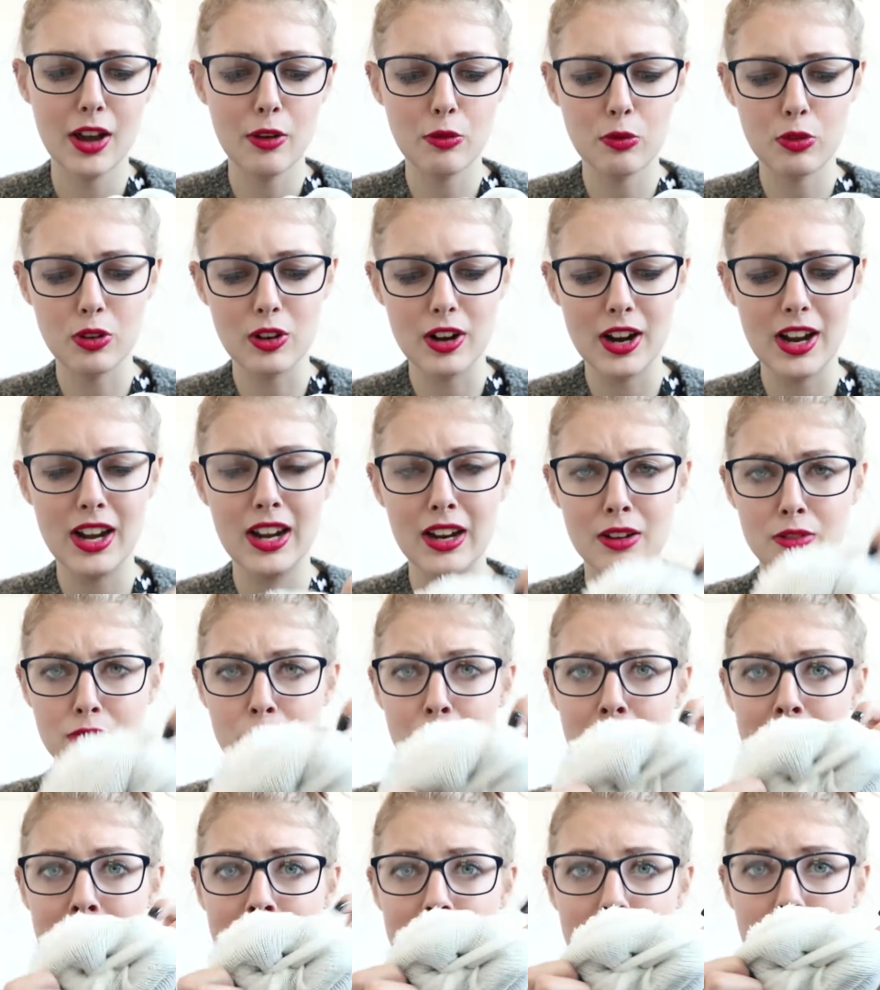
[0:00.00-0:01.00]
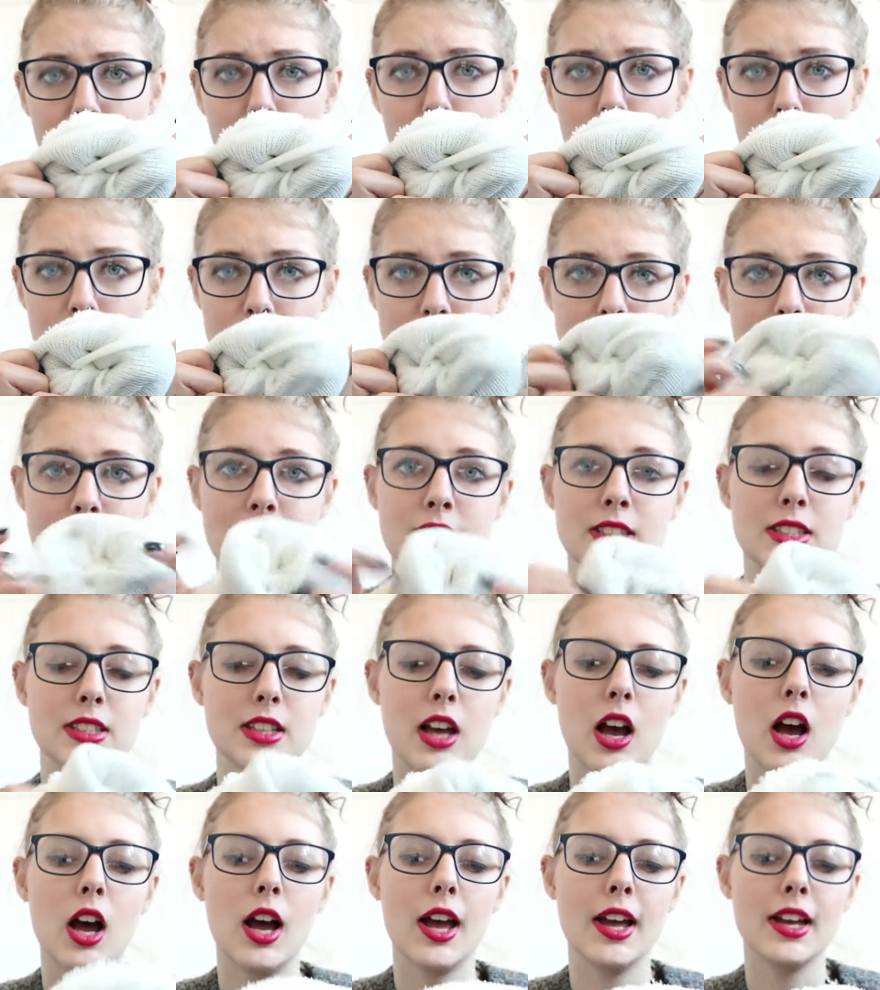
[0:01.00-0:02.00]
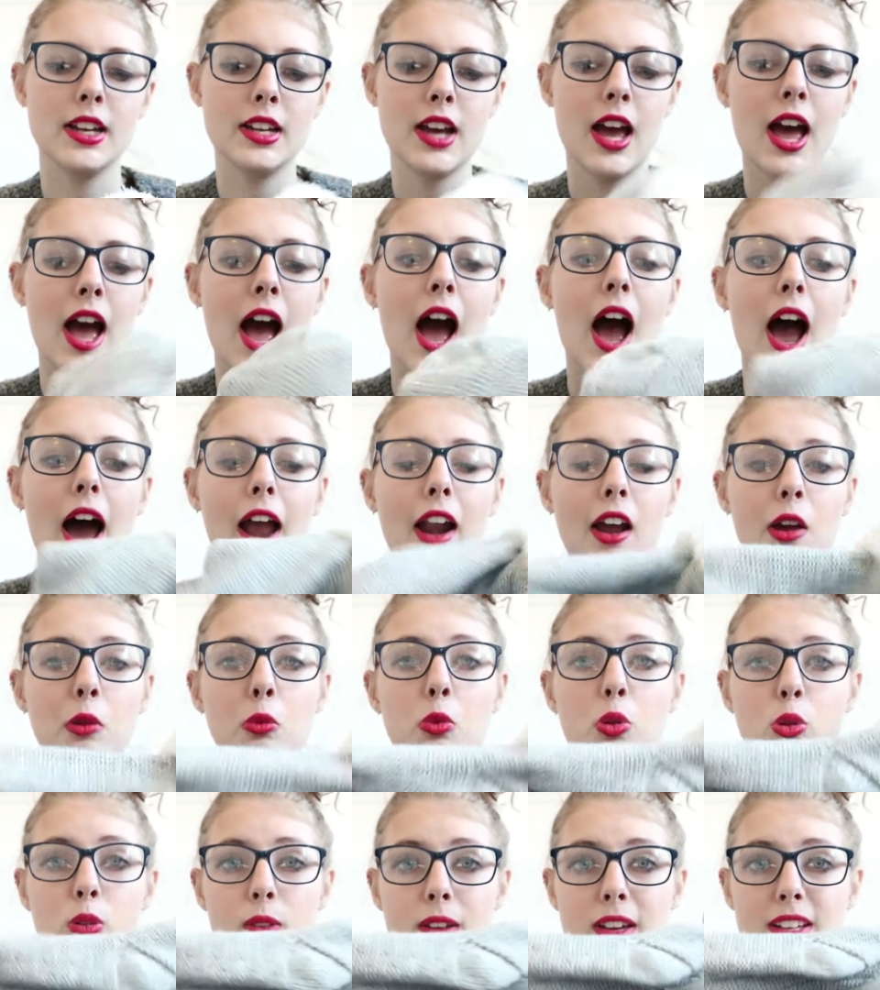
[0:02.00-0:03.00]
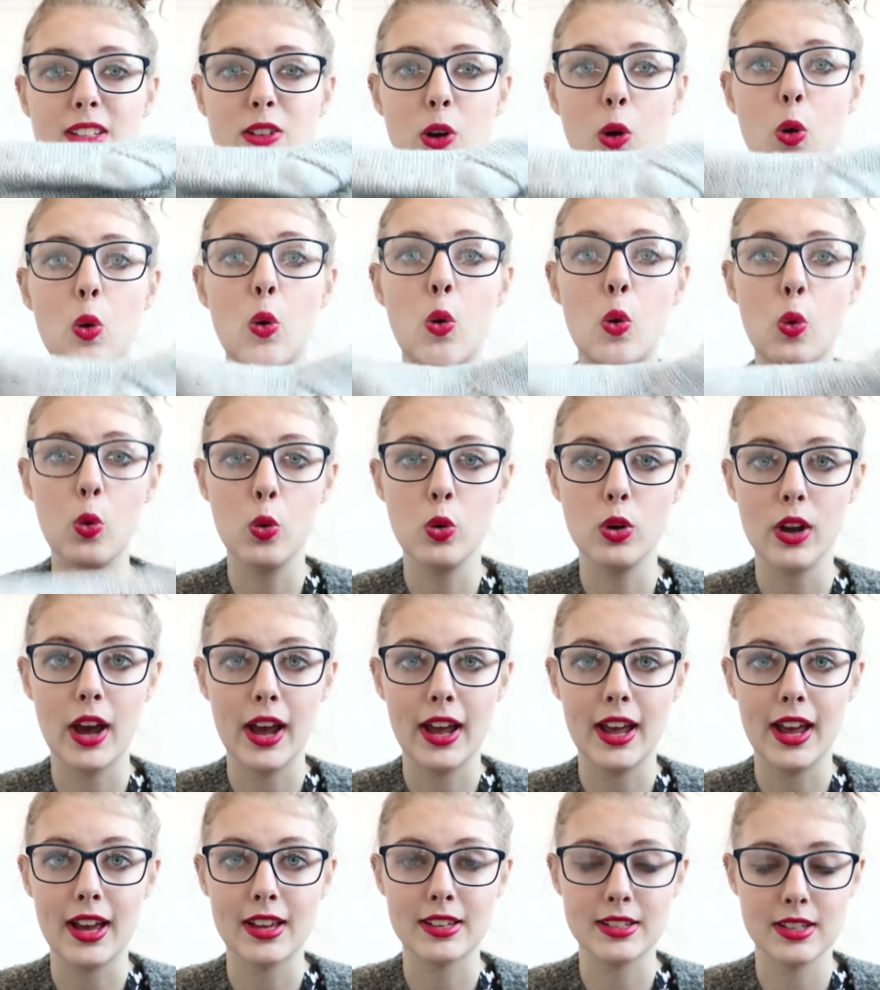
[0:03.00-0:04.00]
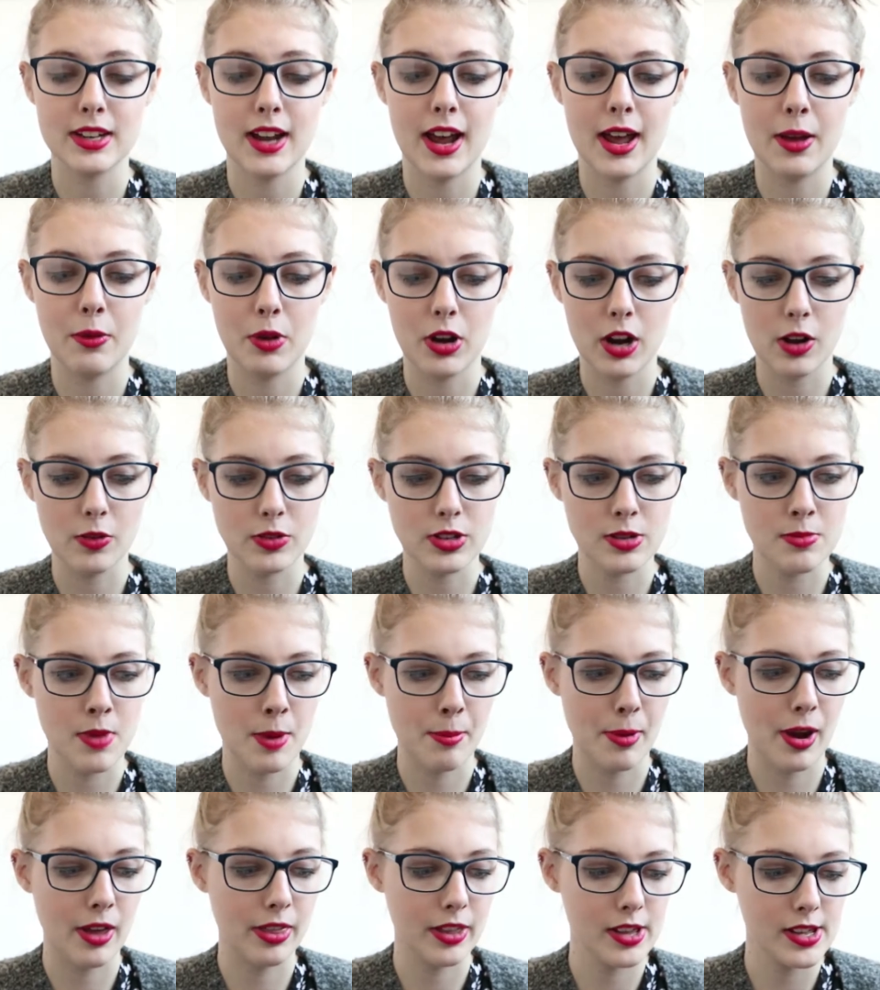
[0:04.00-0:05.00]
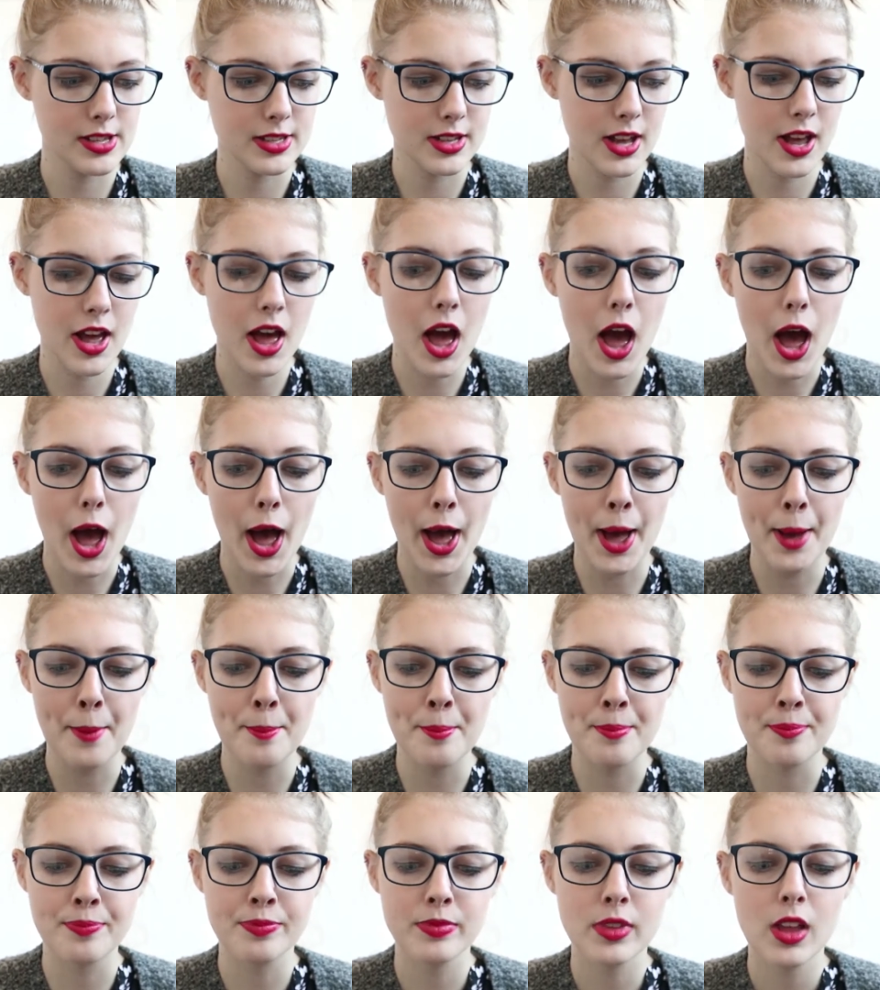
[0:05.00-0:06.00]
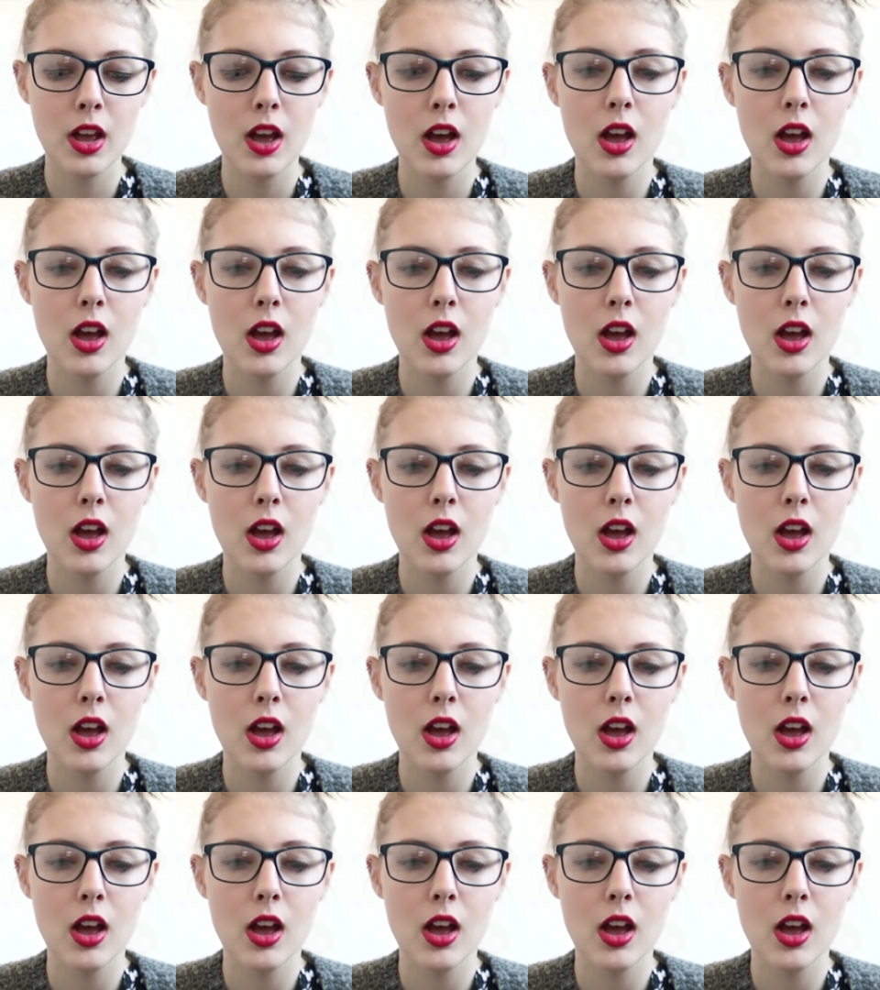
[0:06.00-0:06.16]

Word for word: they're really really cozy inside and i wore these all day yesterday when i was at my brother's um